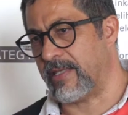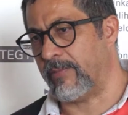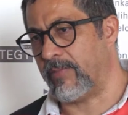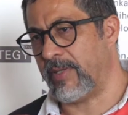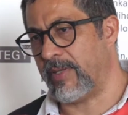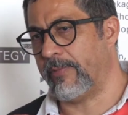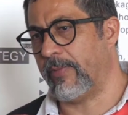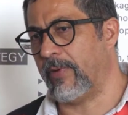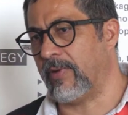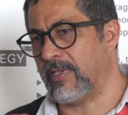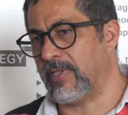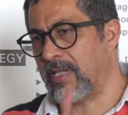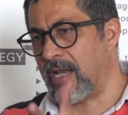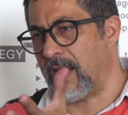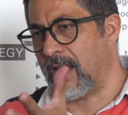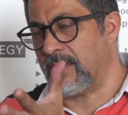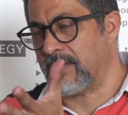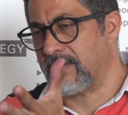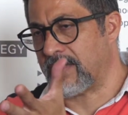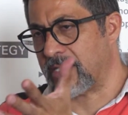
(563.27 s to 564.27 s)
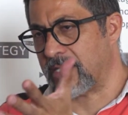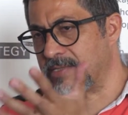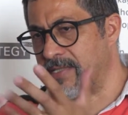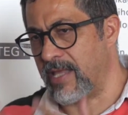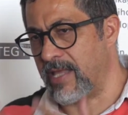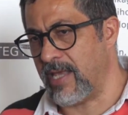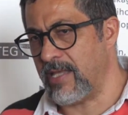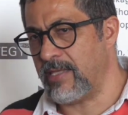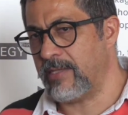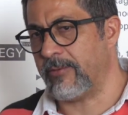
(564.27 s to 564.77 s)
The people
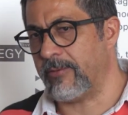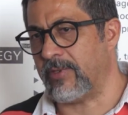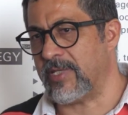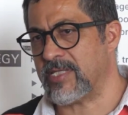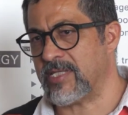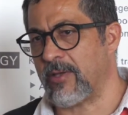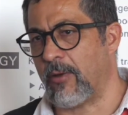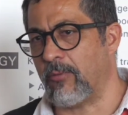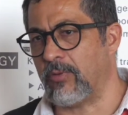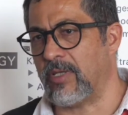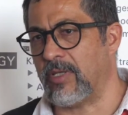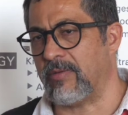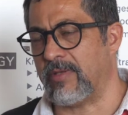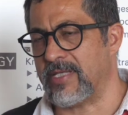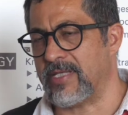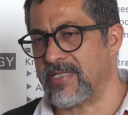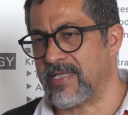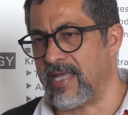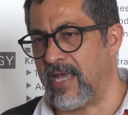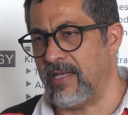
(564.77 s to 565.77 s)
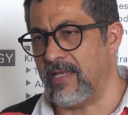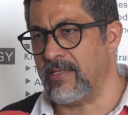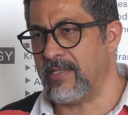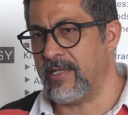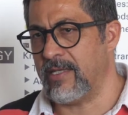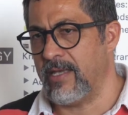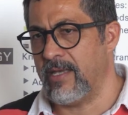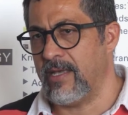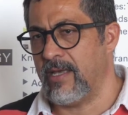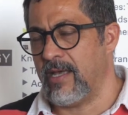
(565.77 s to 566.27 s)
translate to the south of the state,
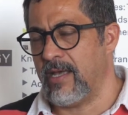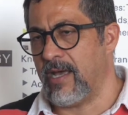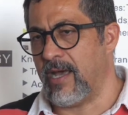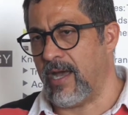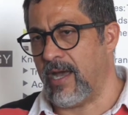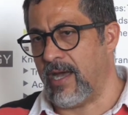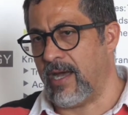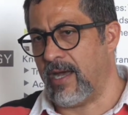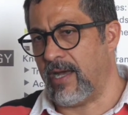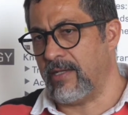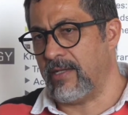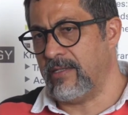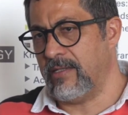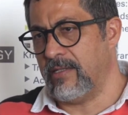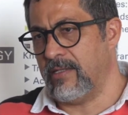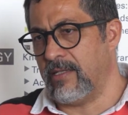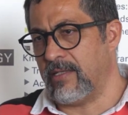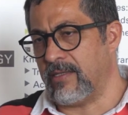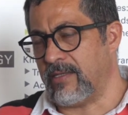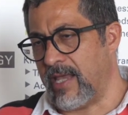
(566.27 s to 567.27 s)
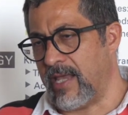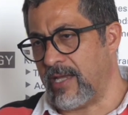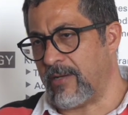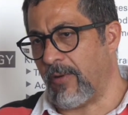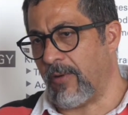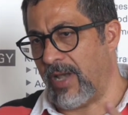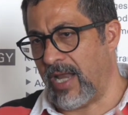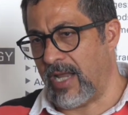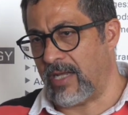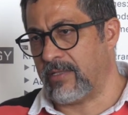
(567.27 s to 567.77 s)
and they
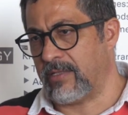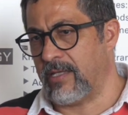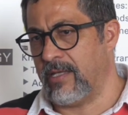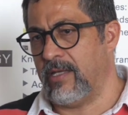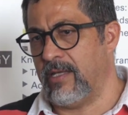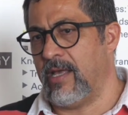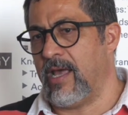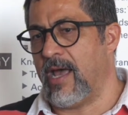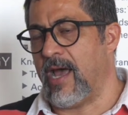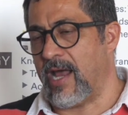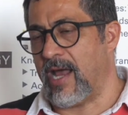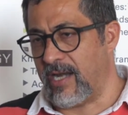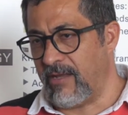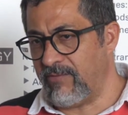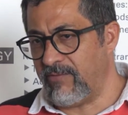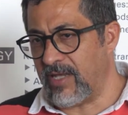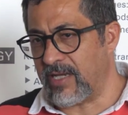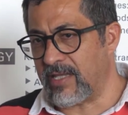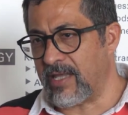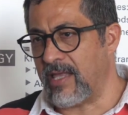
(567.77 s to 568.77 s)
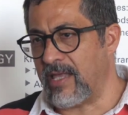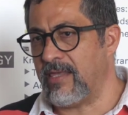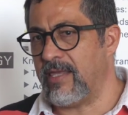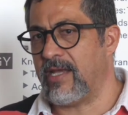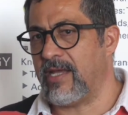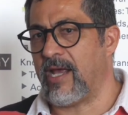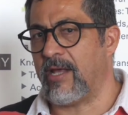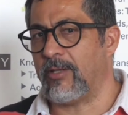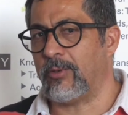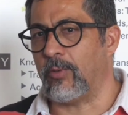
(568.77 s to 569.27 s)
collect. And after that,
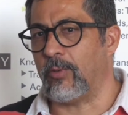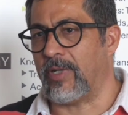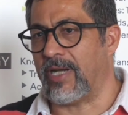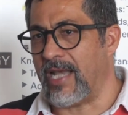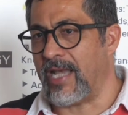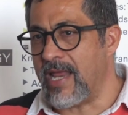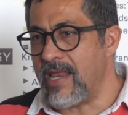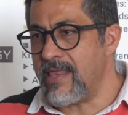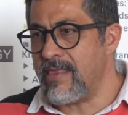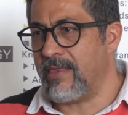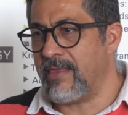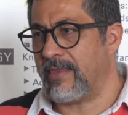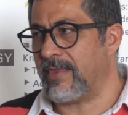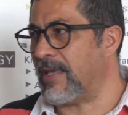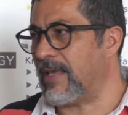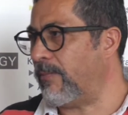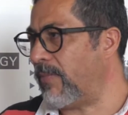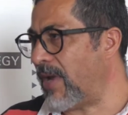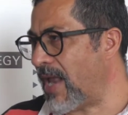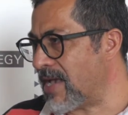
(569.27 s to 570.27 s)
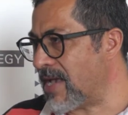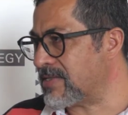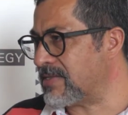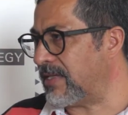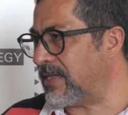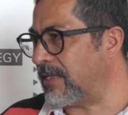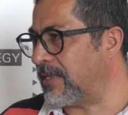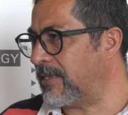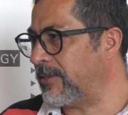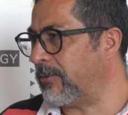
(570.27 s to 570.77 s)
they have to clean the
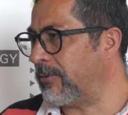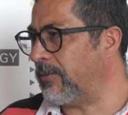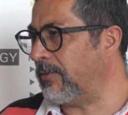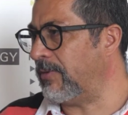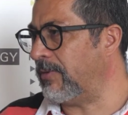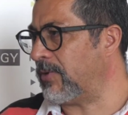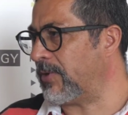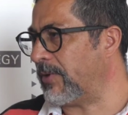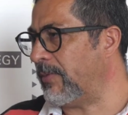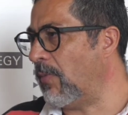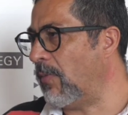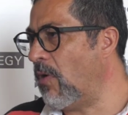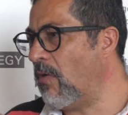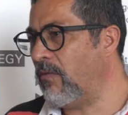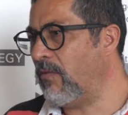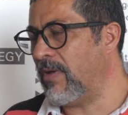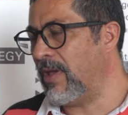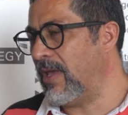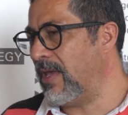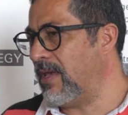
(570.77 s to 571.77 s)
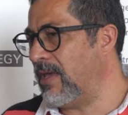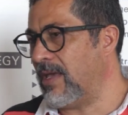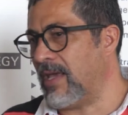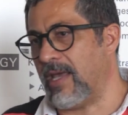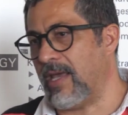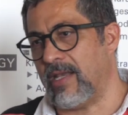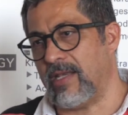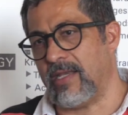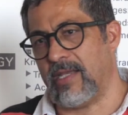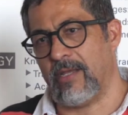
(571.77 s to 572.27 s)
plastic to remove
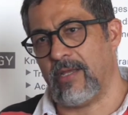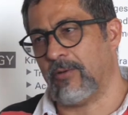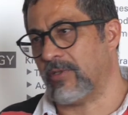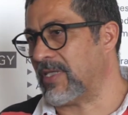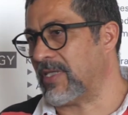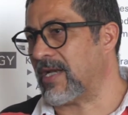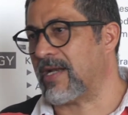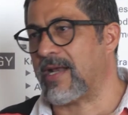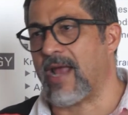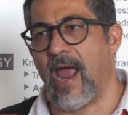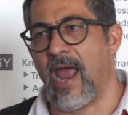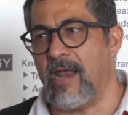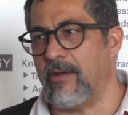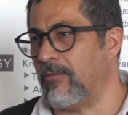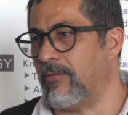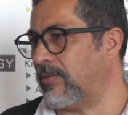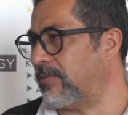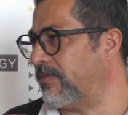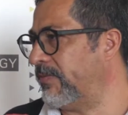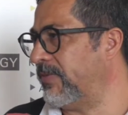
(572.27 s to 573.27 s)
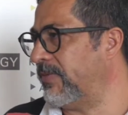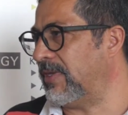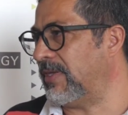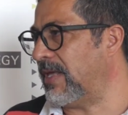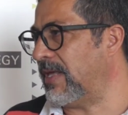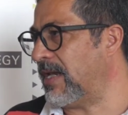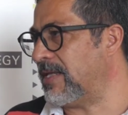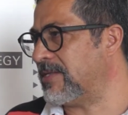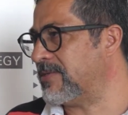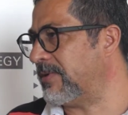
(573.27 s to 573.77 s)
any other kind of,
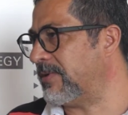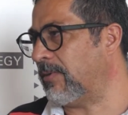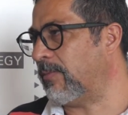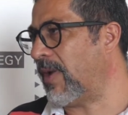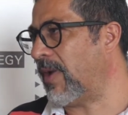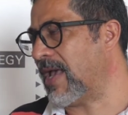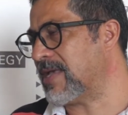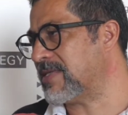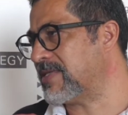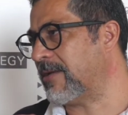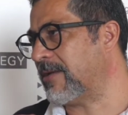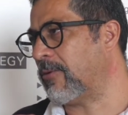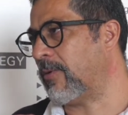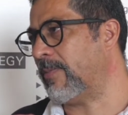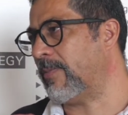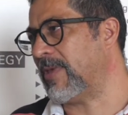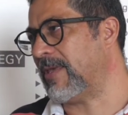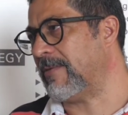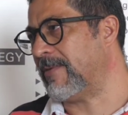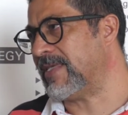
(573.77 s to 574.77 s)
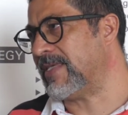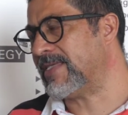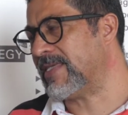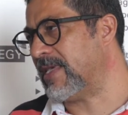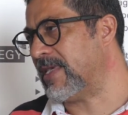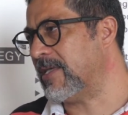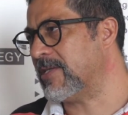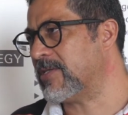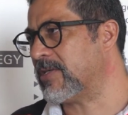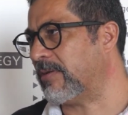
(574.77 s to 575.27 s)
there is no plastic or
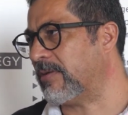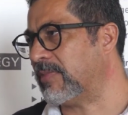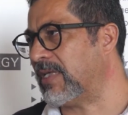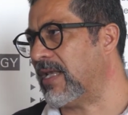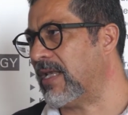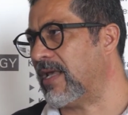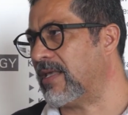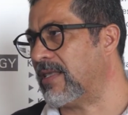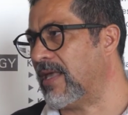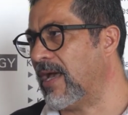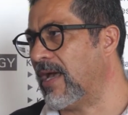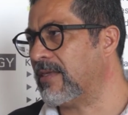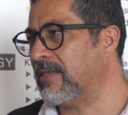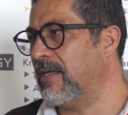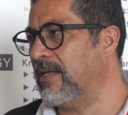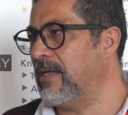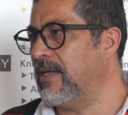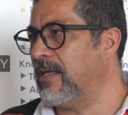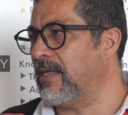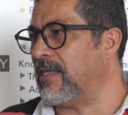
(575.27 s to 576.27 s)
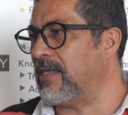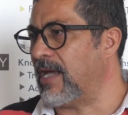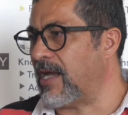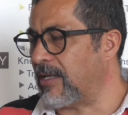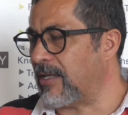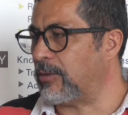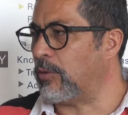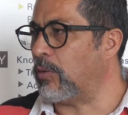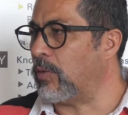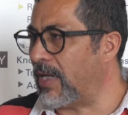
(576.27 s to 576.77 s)
PVC, something like that. They
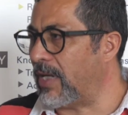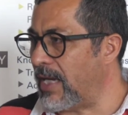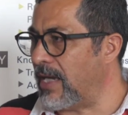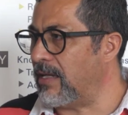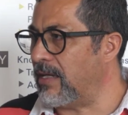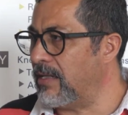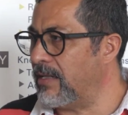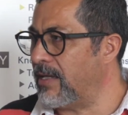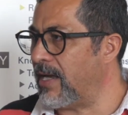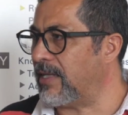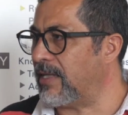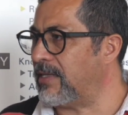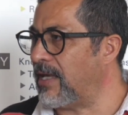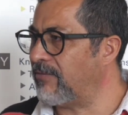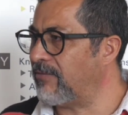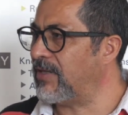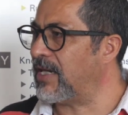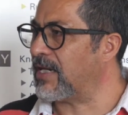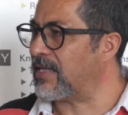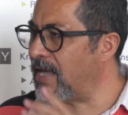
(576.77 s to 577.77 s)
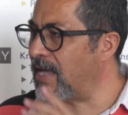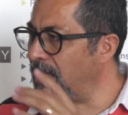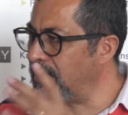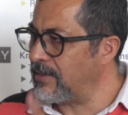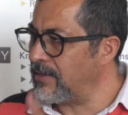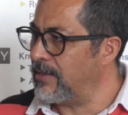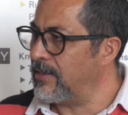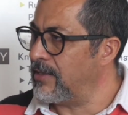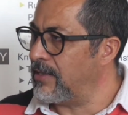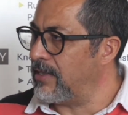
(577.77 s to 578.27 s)
have to clean. And after
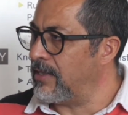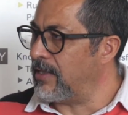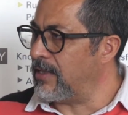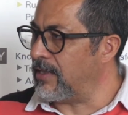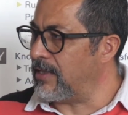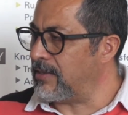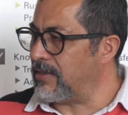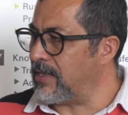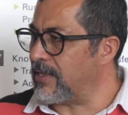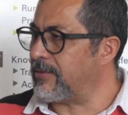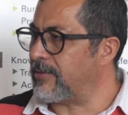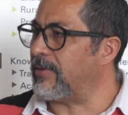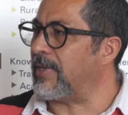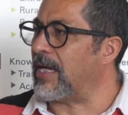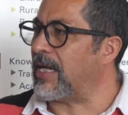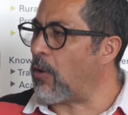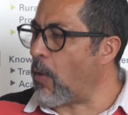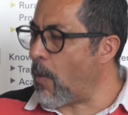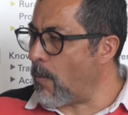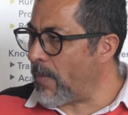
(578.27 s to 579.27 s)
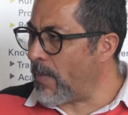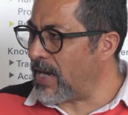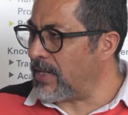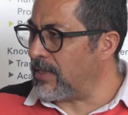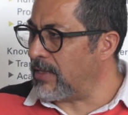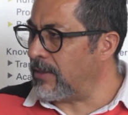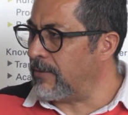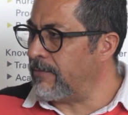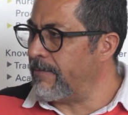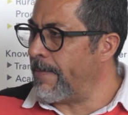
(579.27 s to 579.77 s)
that, enter to the
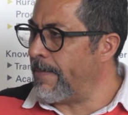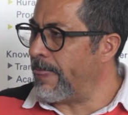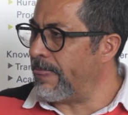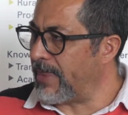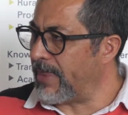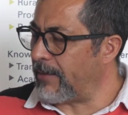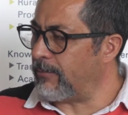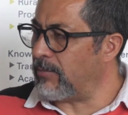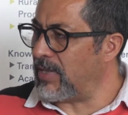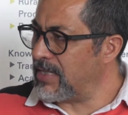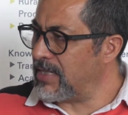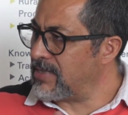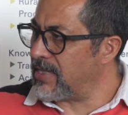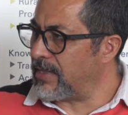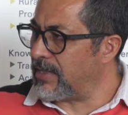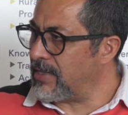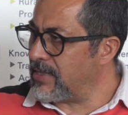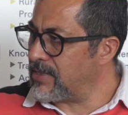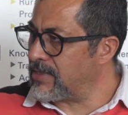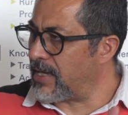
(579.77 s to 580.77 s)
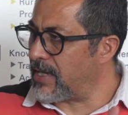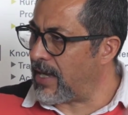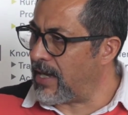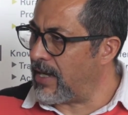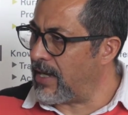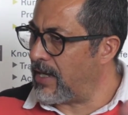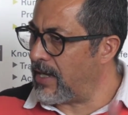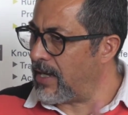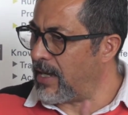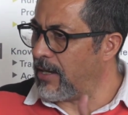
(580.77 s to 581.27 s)
company. That means that is
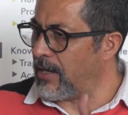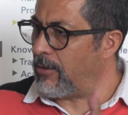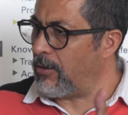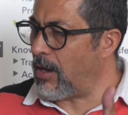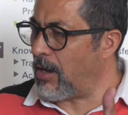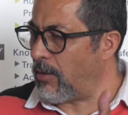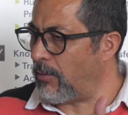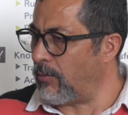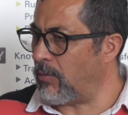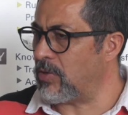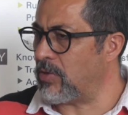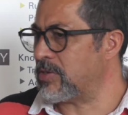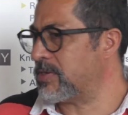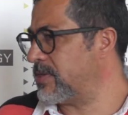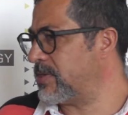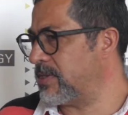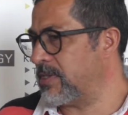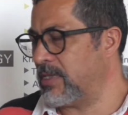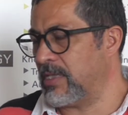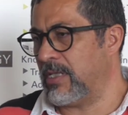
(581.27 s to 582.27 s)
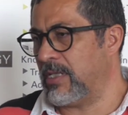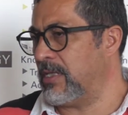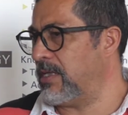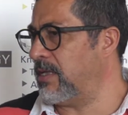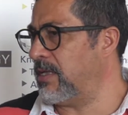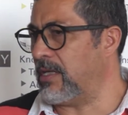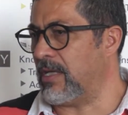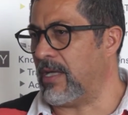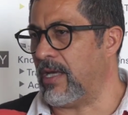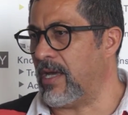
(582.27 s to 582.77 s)
almost
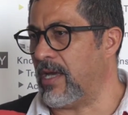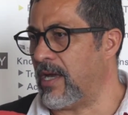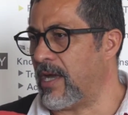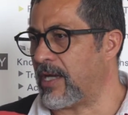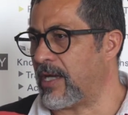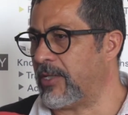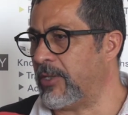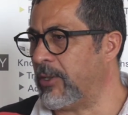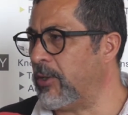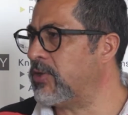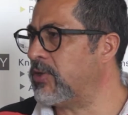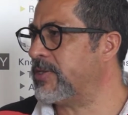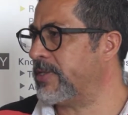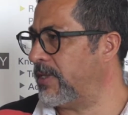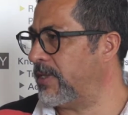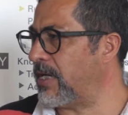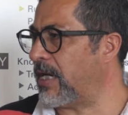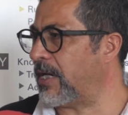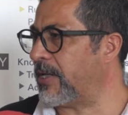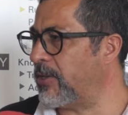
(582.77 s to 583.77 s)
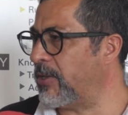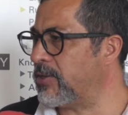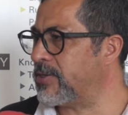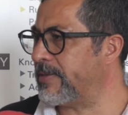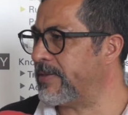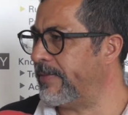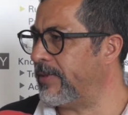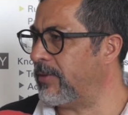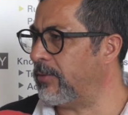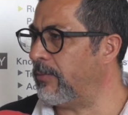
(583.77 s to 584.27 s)
a huge
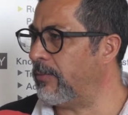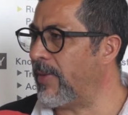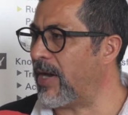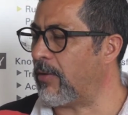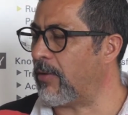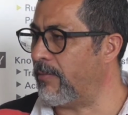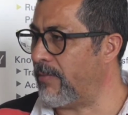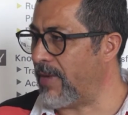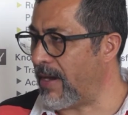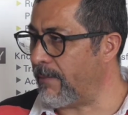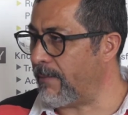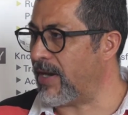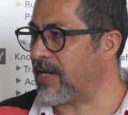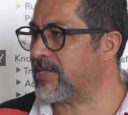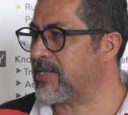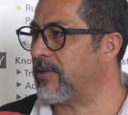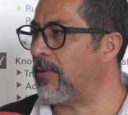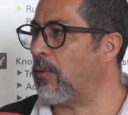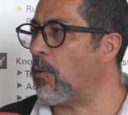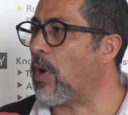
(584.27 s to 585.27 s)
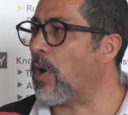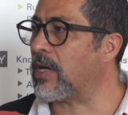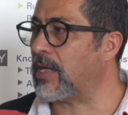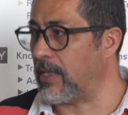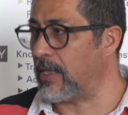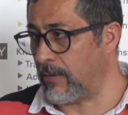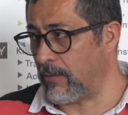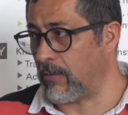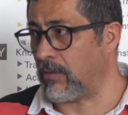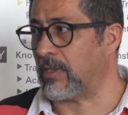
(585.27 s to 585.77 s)
number of members
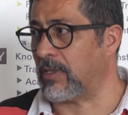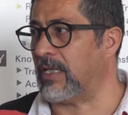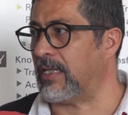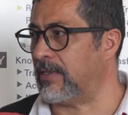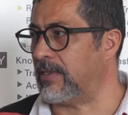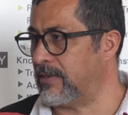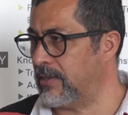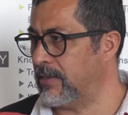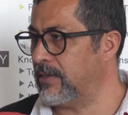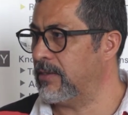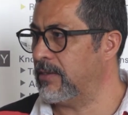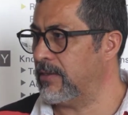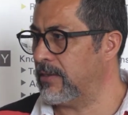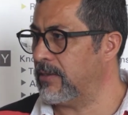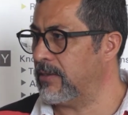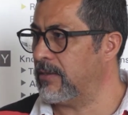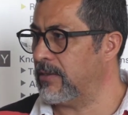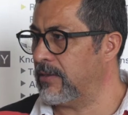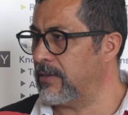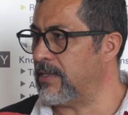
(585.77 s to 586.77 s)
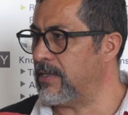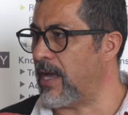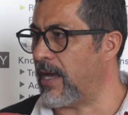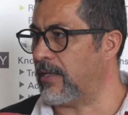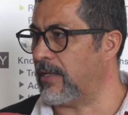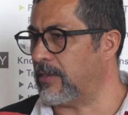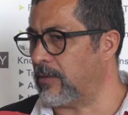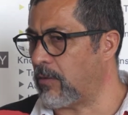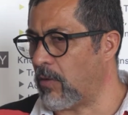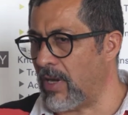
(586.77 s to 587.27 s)
working on it,
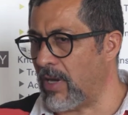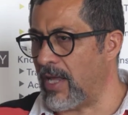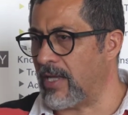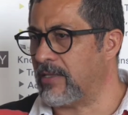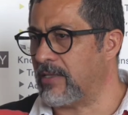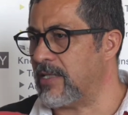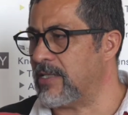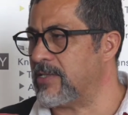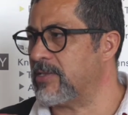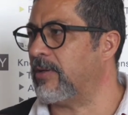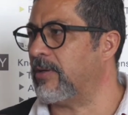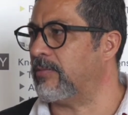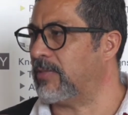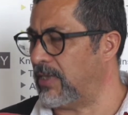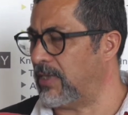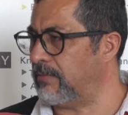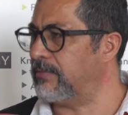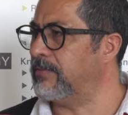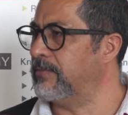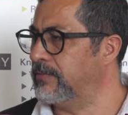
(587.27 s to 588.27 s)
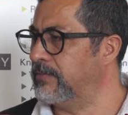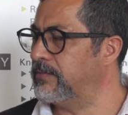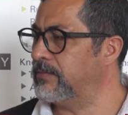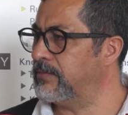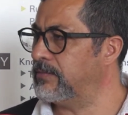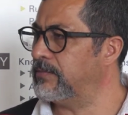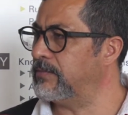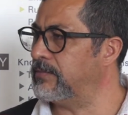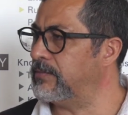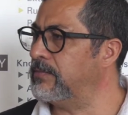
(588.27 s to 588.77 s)
collecting something.
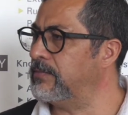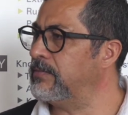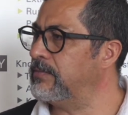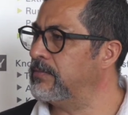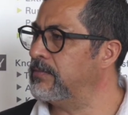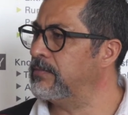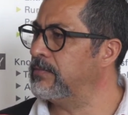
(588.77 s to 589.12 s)
Mm-hmm.